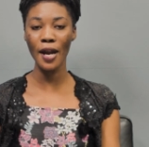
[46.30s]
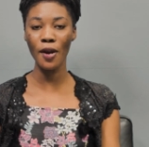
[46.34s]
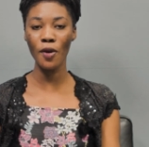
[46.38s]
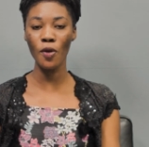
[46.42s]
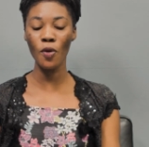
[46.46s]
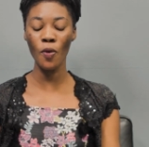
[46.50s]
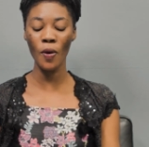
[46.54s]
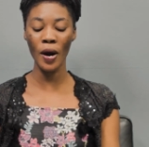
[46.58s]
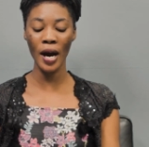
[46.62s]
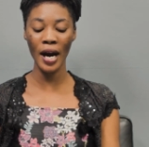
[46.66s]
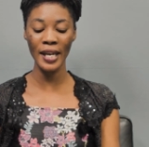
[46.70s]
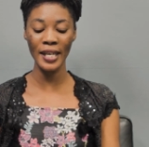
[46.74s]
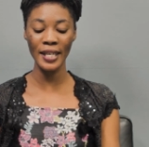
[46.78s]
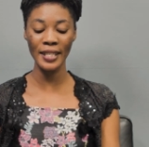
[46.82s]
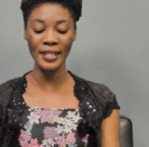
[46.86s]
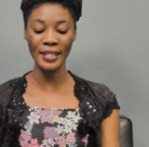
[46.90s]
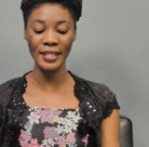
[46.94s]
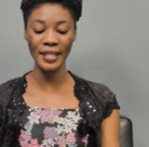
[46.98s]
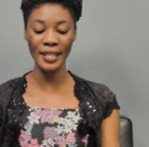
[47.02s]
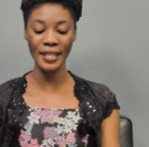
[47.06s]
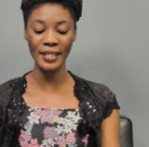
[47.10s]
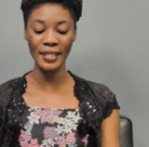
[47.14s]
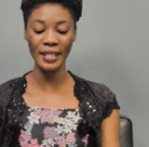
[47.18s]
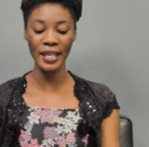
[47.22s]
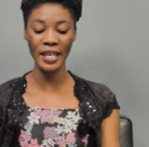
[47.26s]
and no, and
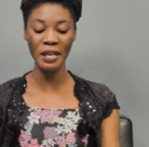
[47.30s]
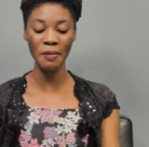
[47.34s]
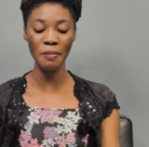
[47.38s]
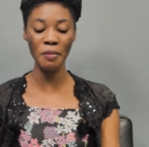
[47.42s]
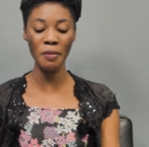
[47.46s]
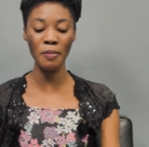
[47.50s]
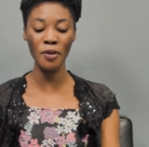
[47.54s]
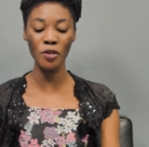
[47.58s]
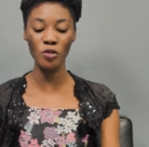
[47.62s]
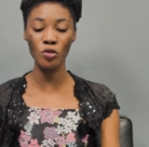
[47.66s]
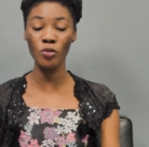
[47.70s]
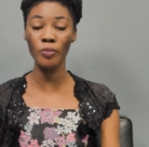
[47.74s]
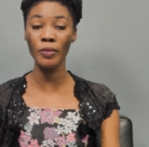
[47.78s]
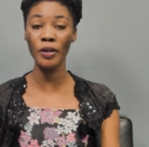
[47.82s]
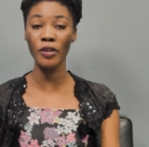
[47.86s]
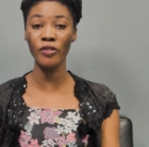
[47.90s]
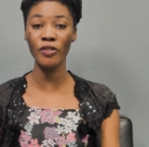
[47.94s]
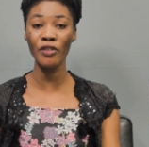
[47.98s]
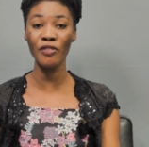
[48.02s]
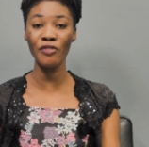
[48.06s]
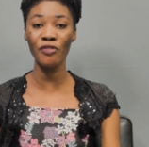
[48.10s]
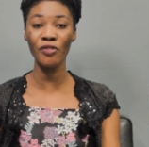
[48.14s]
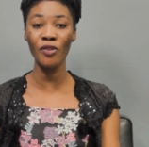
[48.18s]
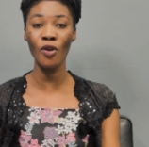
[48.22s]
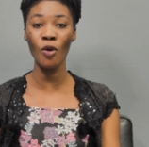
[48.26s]
it's not say, Dibby Bessumia
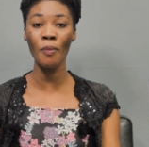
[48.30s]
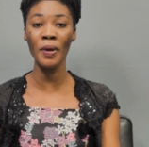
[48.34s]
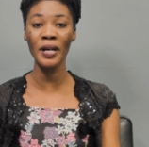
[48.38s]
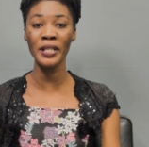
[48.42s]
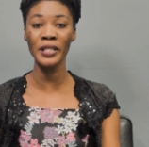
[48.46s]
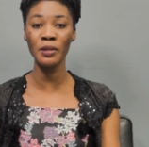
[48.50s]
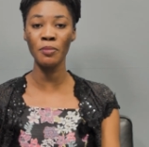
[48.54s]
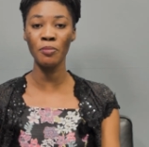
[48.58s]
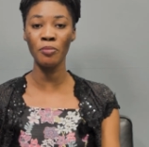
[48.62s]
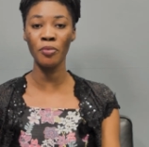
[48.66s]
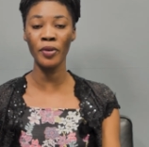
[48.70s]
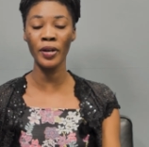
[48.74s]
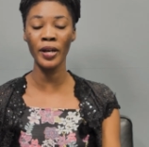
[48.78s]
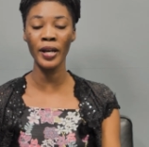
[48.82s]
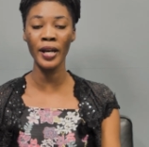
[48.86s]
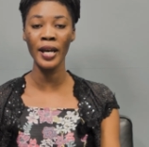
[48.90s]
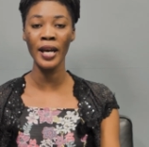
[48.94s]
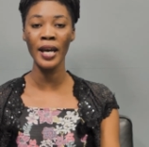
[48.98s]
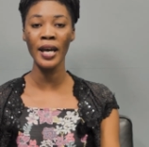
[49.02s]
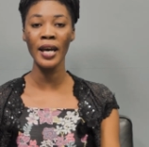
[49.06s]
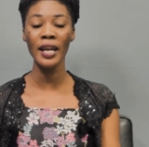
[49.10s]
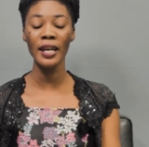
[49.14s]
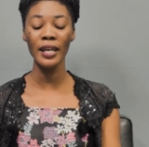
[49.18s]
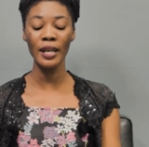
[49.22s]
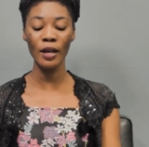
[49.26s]
chef for my debre,
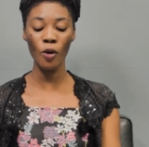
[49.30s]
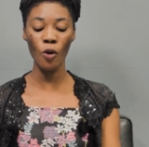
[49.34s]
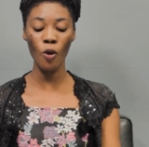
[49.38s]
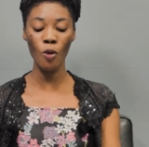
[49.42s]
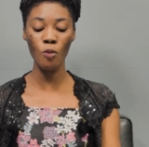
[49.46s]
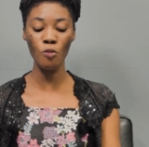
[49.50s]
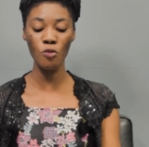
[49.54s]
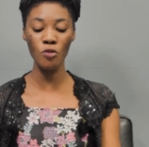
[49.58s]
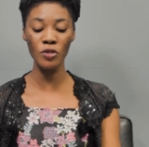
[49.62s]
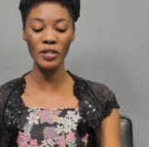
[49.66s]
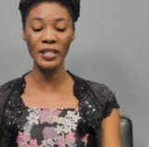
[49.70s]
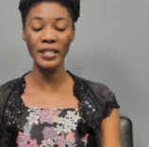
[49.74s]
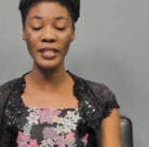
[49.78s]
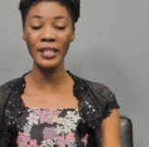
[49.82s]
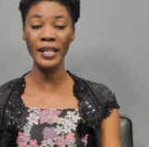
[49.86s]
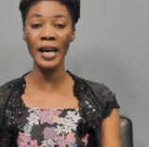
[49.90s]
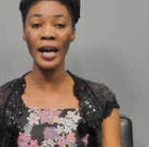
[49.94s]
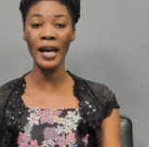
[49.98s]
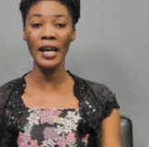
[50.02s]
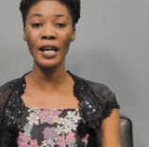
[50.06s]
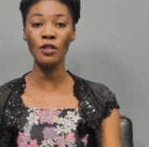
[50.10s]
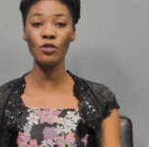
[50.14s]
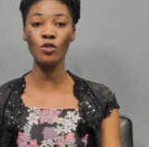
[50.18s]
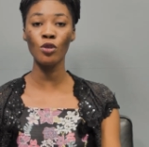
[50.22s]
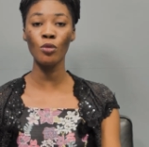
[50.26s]
now or
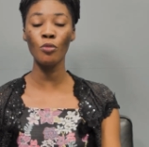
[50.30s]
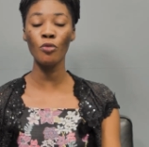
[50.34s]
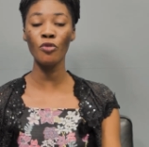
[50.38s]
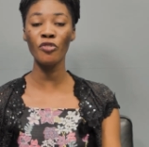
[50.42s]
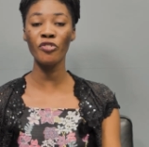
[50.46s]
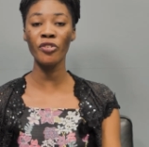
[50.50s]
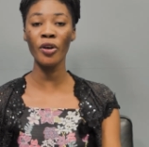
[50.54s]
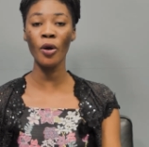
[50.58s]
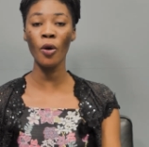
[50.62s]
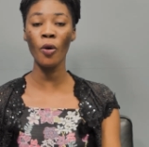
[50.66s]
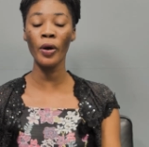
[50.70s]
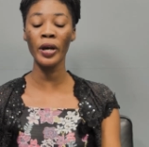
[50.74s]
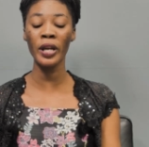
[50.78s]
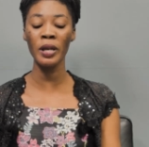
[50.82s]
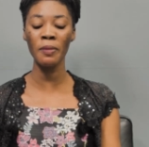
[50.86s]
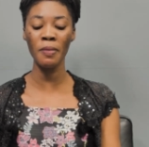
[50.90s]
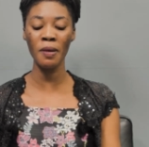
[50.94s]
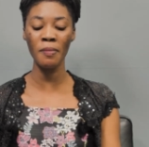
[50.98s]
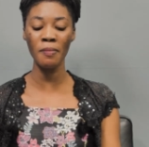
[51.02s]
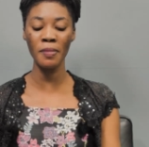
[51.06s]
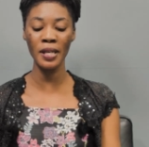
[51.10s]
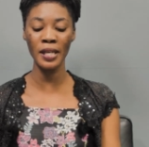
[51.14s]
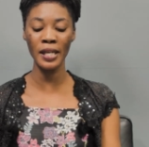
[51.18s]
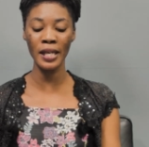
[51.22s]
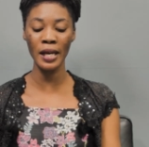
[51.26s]
Muti and as a Moshe
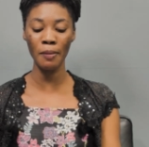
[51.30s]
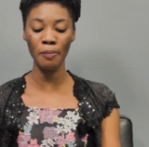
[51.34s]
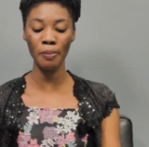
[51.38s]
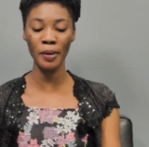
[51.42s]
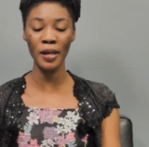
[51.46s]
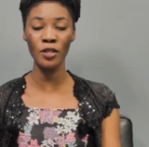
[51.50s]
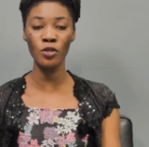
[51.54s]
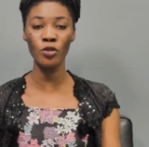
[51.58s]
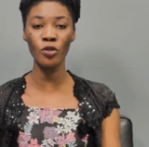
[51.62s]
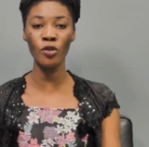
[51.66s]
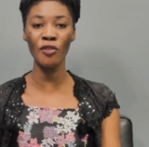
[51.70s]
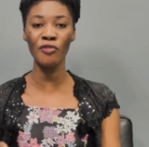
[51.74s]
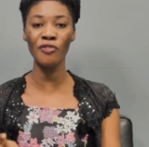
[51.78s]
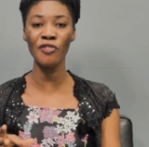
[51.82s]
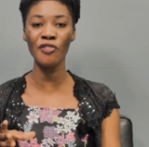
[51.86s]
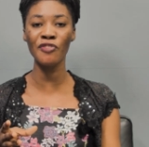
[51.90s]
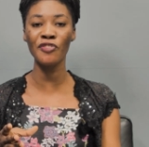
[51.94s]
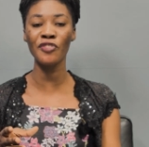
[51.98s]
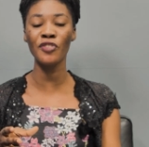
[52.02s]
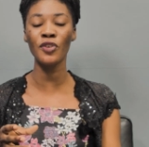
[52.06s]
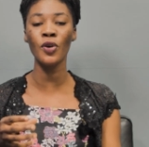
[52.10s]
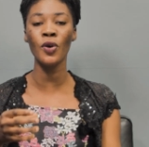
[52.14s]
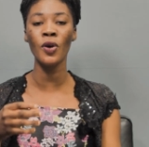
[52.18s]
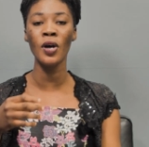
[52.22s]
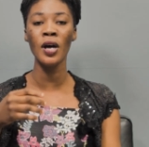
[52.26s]
Oheneba Media Plus, or for
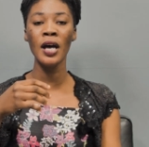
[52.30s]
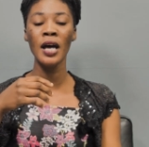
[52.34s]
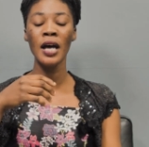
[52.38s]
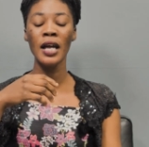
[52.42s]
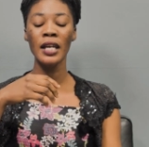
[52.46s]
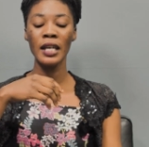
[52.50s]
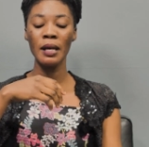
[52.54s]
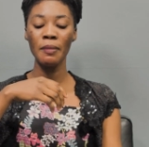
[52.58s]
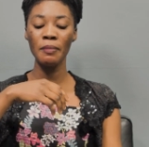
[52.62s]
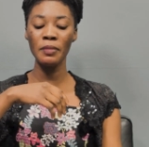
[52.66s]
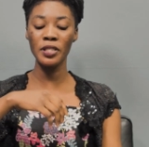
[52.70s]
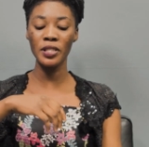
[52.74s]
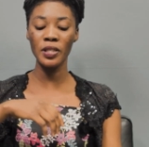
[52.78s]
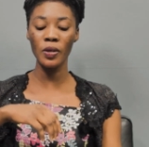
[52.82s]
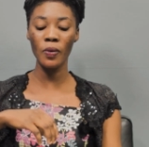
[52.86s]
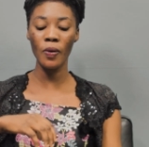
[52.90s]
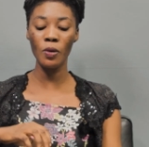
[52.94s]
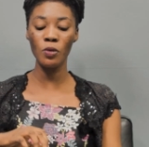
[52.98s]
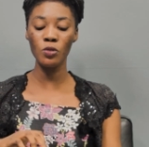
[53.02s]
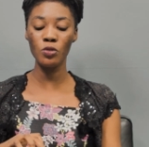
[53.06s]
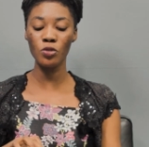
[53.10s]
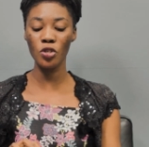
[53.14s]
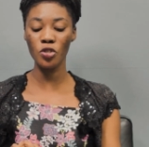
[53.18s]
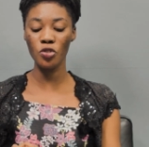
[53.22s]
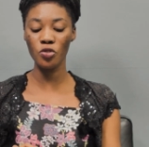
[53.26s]
fraud, now Mister
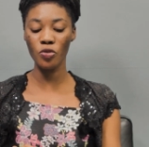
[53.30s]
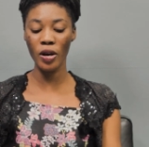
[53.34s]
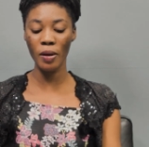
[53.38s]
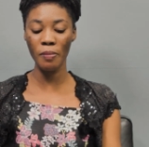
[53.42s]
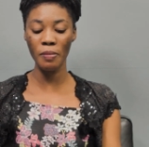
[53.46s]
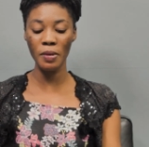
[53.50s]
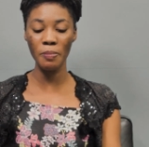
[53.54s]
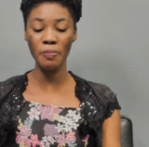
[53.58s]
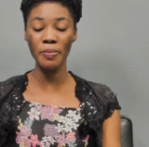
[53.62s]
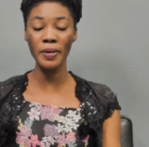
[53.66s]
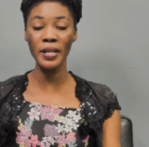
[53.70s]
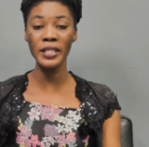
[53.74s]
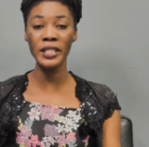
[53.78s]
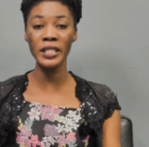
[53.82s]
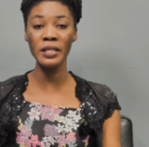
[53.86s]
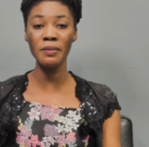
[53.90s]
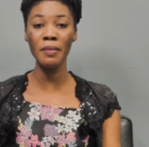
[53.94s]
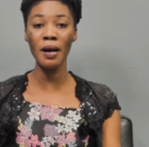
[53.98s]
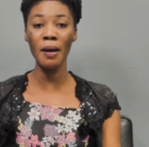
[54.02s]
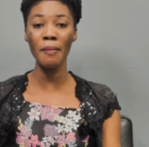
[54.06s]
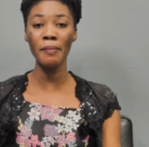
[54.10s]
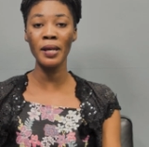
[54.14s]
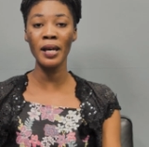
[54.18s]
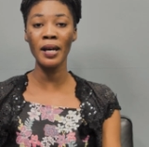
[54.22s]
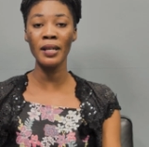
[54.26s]
Won't subscribe me, page,
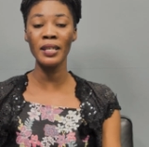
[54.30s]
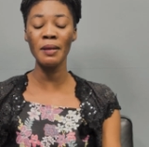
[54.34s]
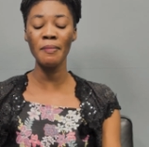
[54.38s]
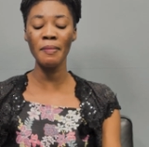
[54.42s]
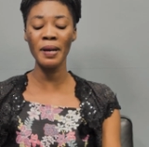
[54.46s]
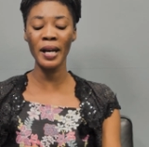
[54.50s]
Mamia.